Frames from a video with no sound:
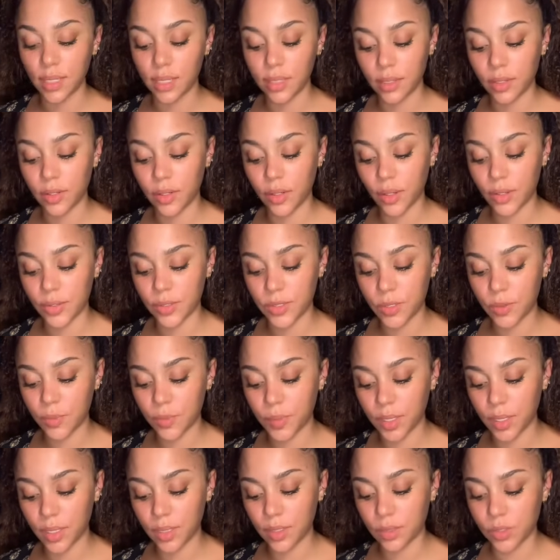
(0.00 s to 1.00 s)
It could also
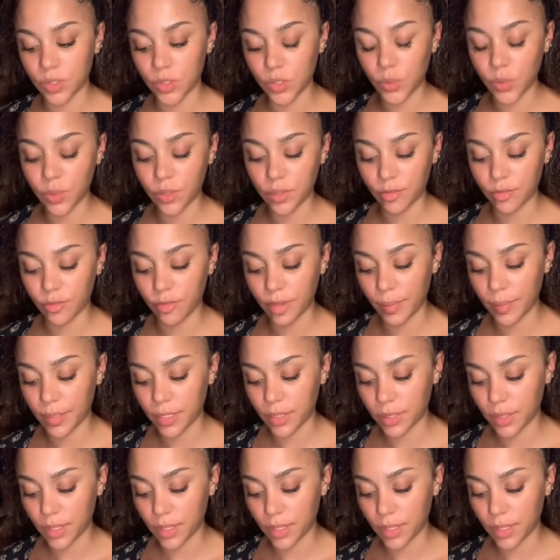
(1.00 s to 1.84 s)
be an intuitive feminine